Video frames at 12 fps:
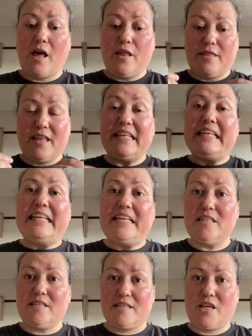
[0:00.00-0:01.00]
the
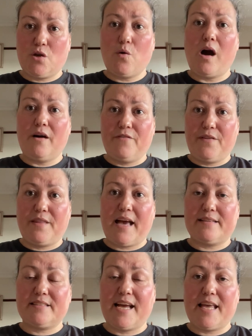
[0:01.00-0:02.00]
need that you have in
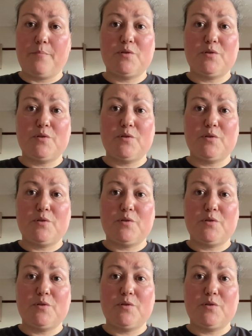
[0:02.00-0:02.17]
that time.